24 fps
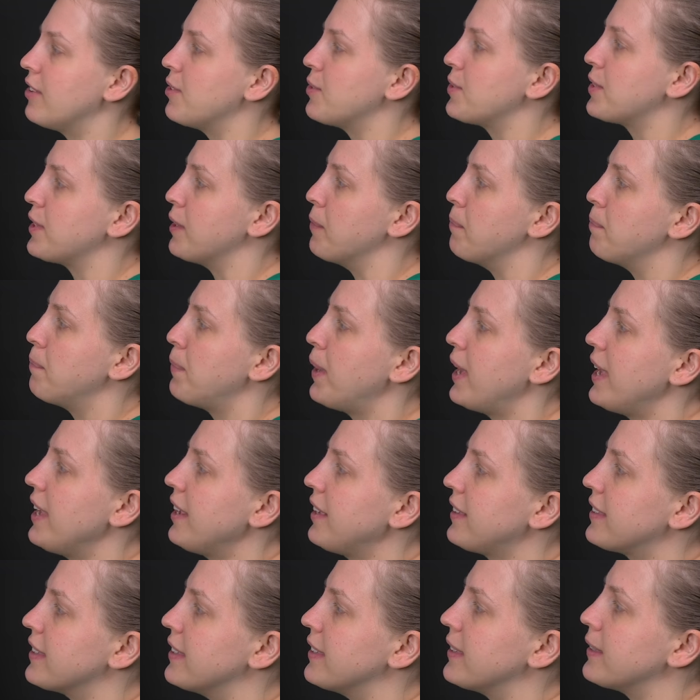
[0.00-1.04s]
There's some
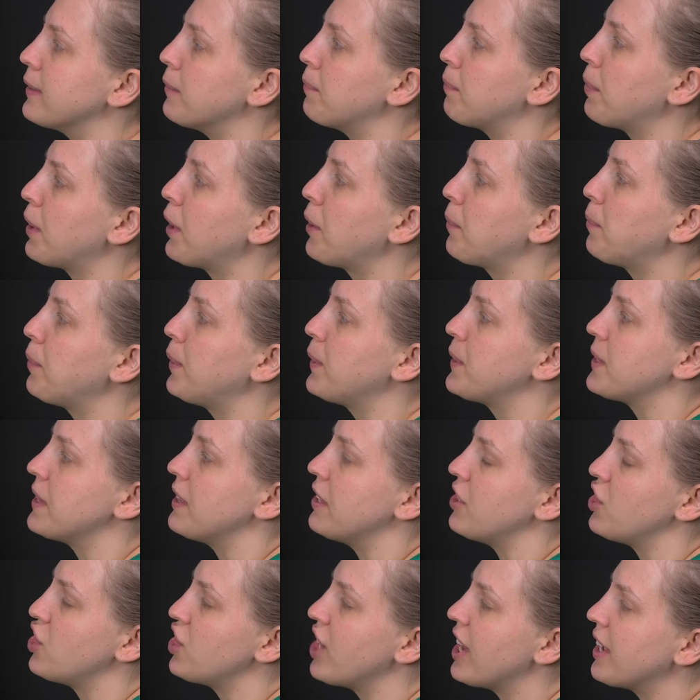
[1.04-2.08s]
pinks and some purples
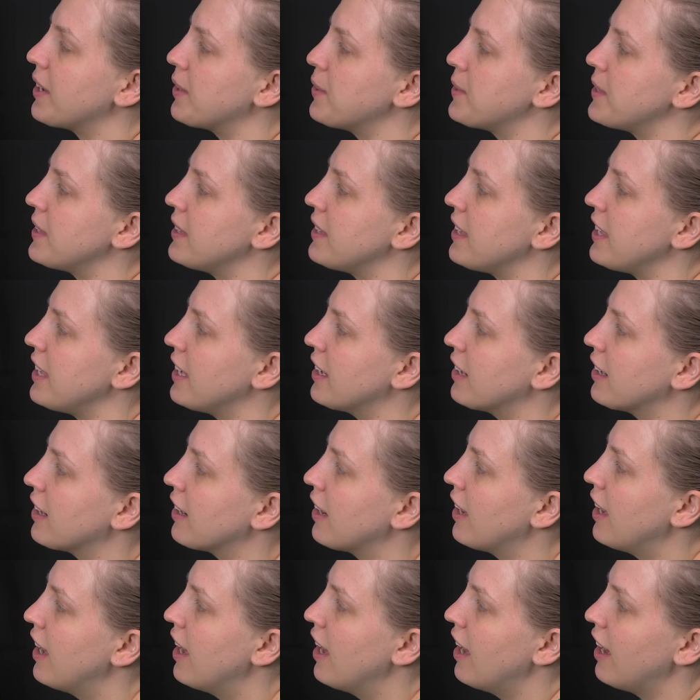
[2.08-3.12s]
and the shadows in
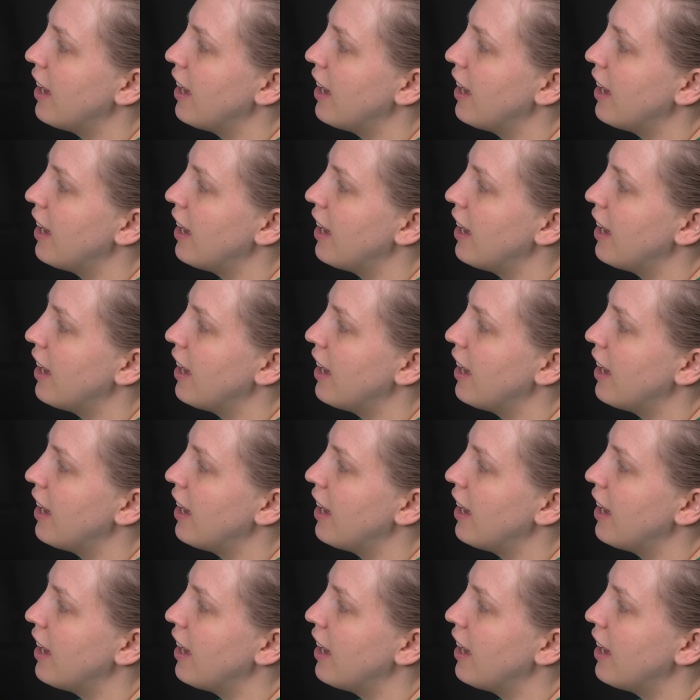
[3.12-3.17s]
here.